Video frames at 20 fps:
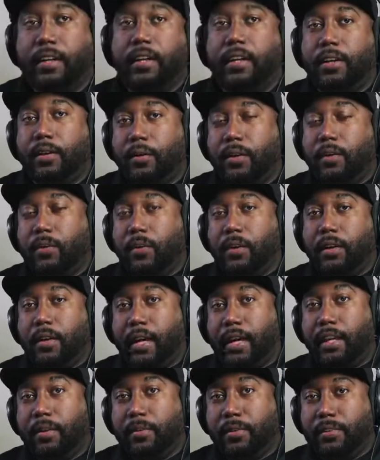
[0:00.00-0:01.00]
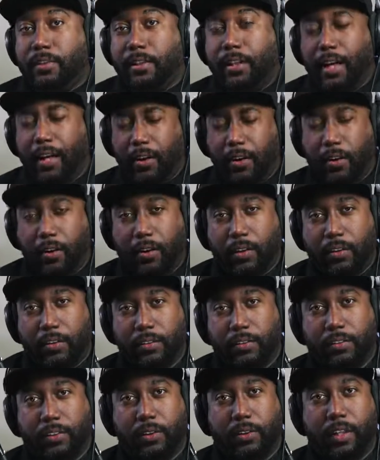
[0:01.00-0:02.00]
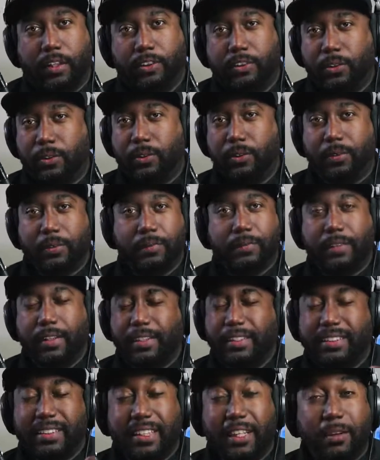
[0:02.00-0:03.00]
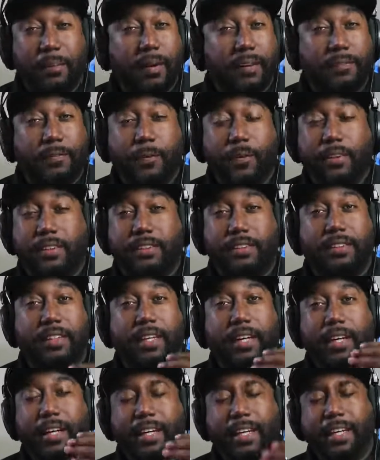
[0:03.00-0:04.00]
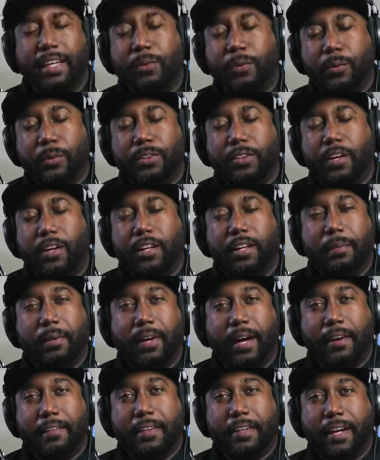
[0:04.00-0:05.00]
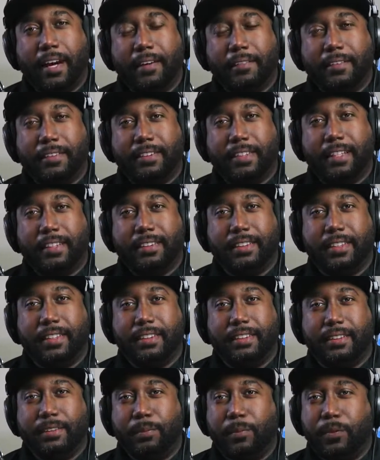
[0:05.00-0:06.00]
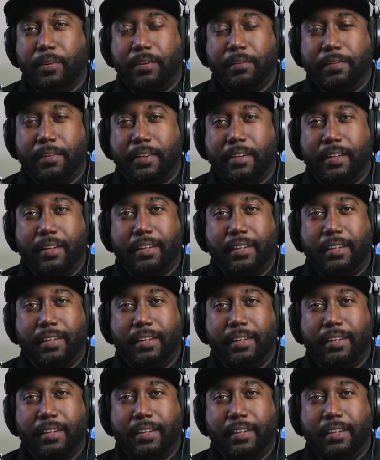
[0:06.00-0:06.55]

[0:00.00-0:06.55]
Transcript: I don't want any music at all, so that you can just hear my voice, hear what we're talking about, have the conversation. This is more of a,